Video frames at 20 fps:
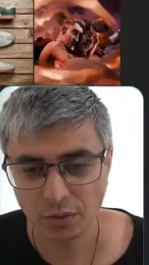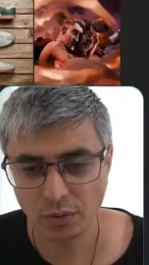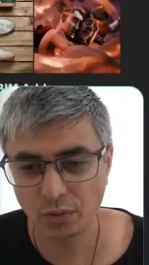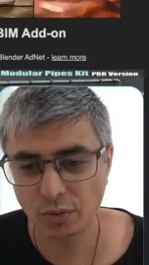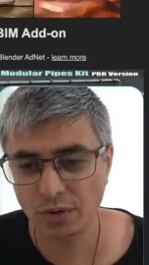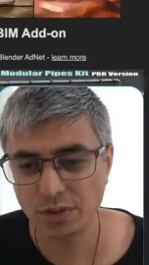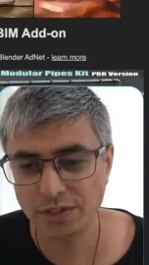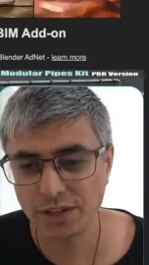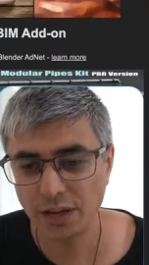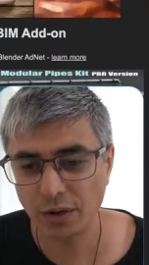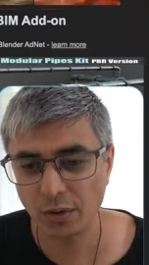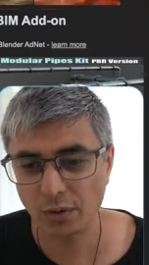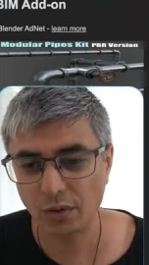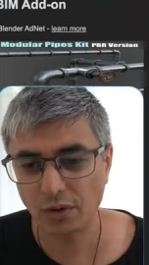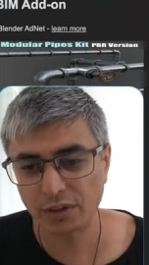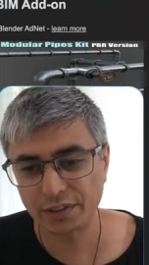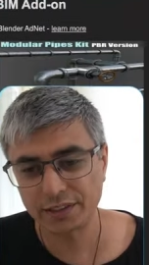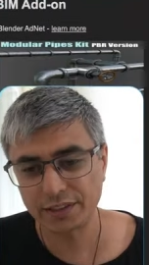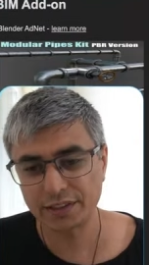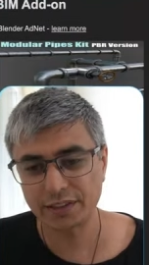you will see
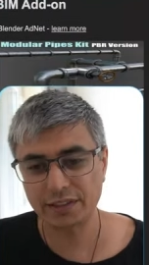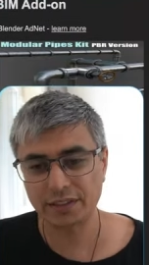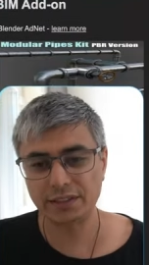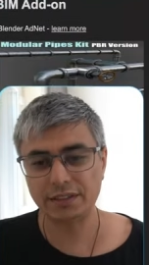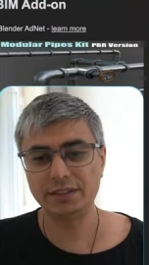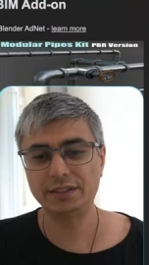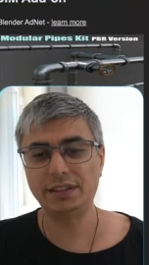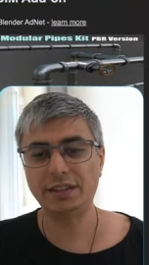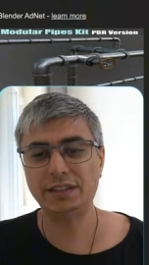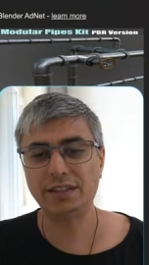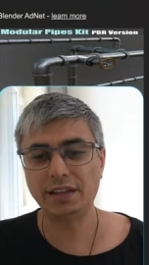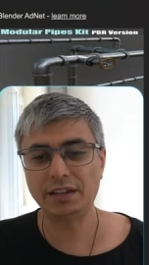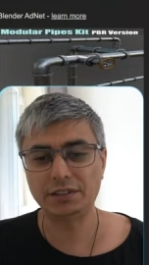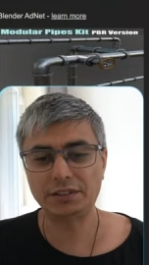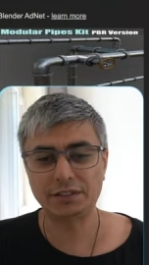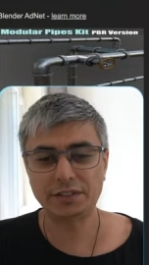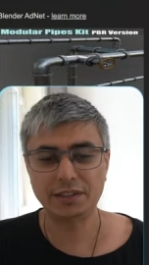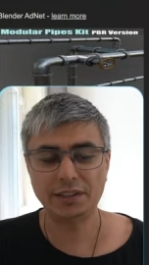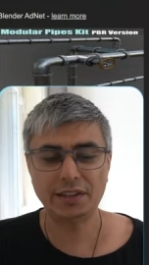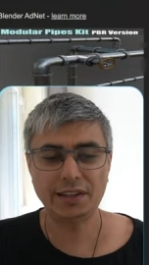all the
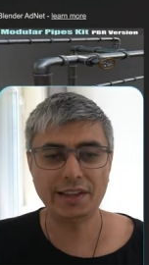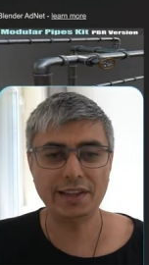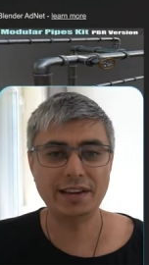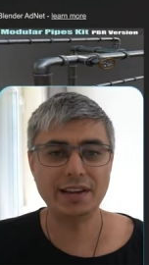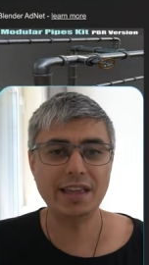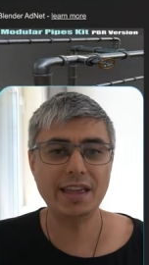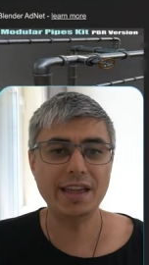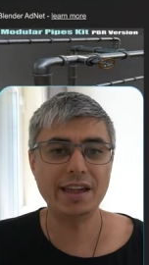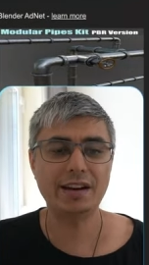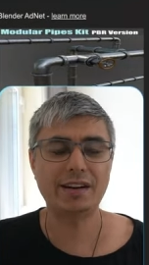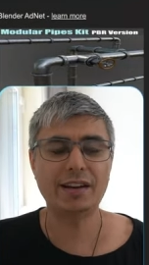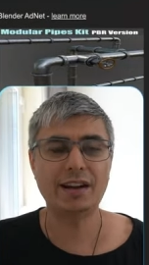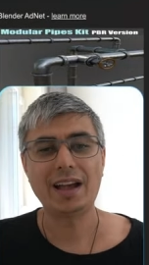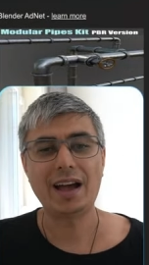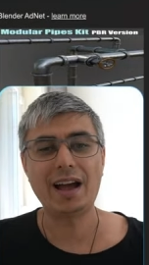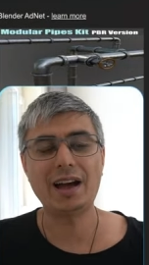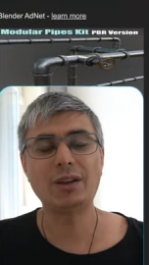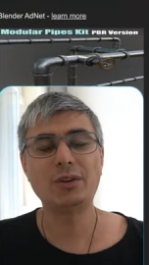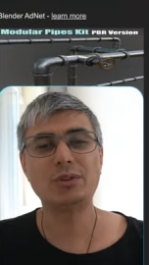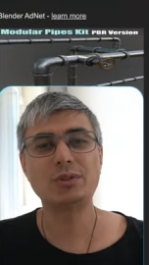details in here.
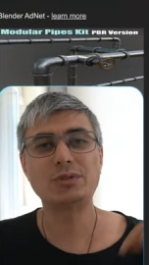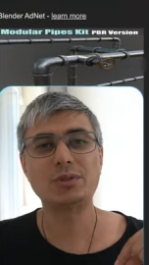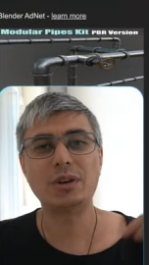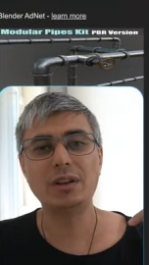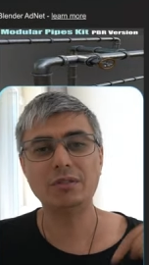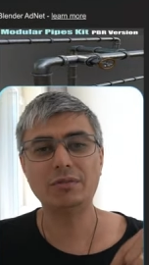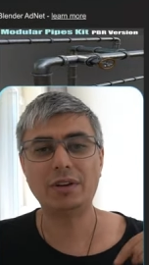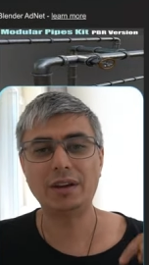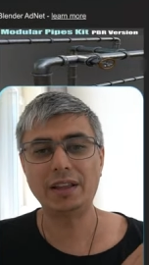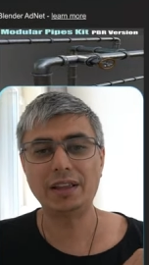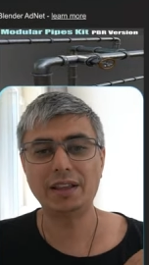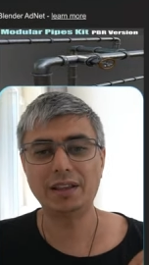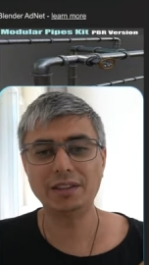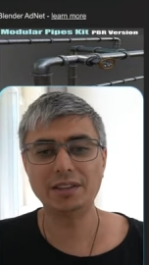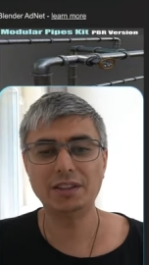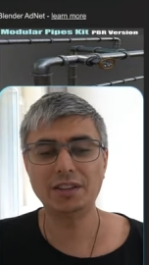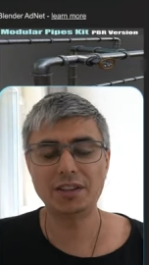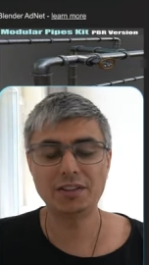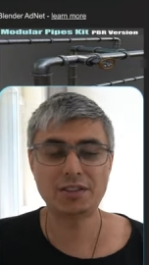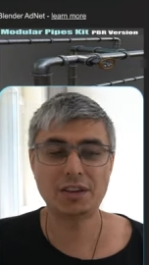I'll also leave a link
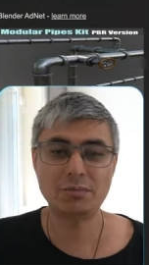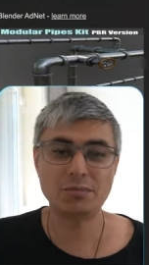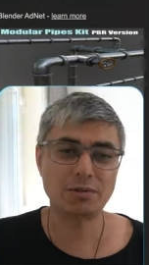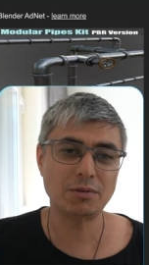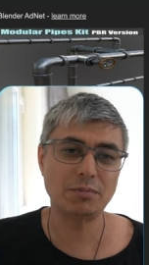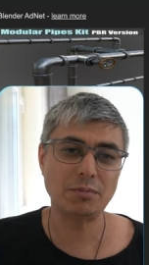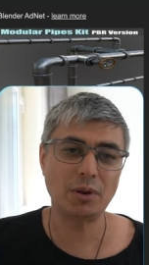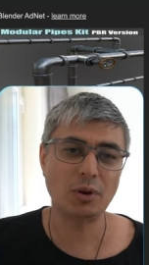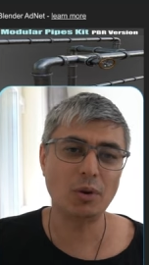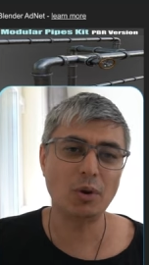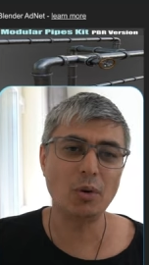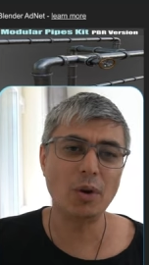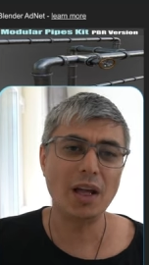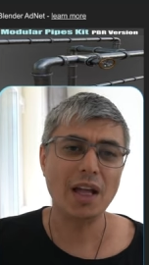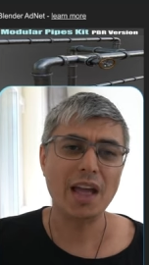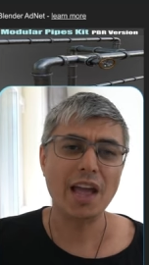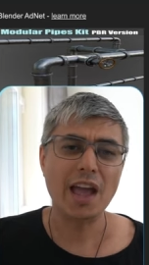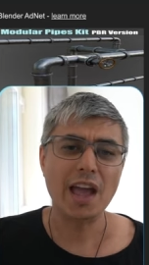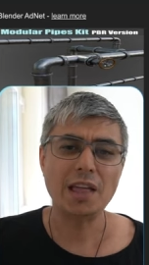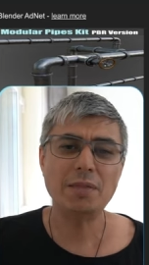in the description below.
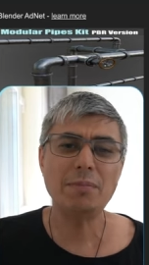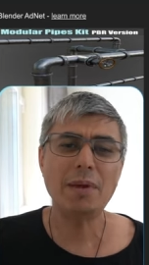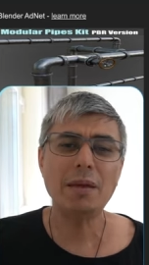And